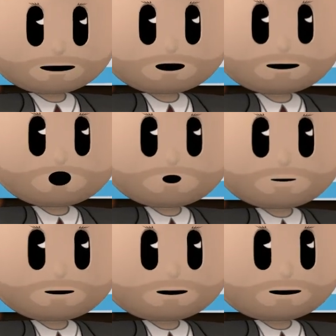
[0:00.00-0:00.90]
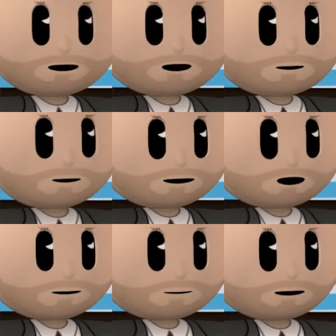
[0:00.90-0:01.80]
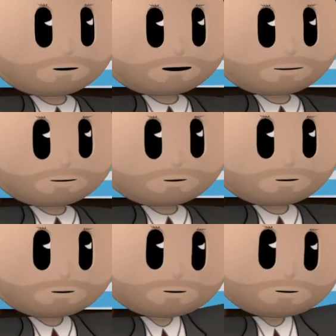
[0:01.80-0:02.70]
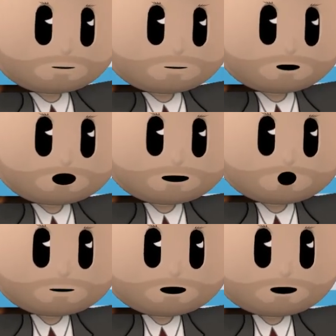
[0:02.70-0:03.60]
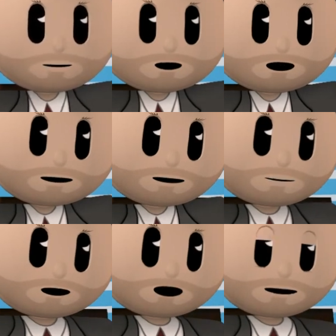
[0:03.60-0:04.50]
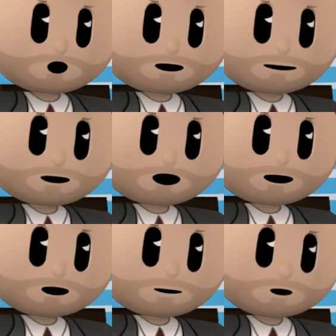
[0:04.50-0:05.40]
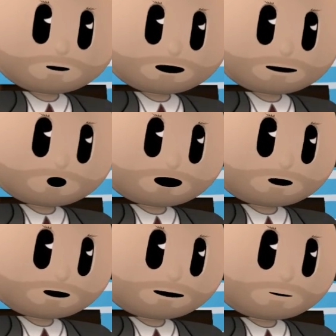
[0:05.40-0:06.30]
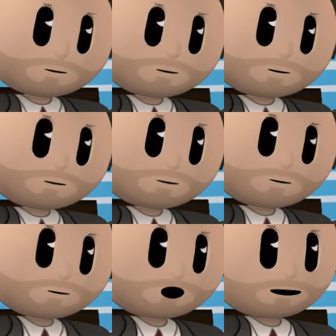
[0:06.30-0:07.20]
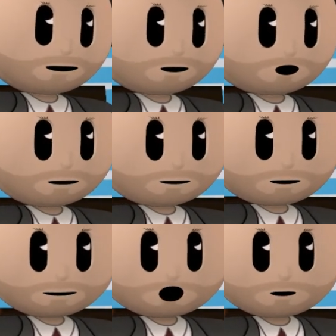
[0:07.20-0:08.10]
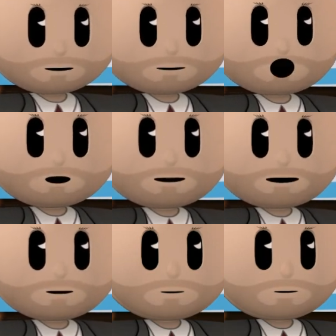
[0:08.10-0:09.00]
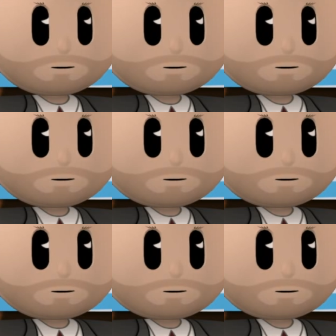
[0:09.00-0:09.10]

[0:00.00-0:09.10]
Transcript: but you are helping them help themselves, and all of a sudden they stop talking about a certain problem, and it magically got resolved,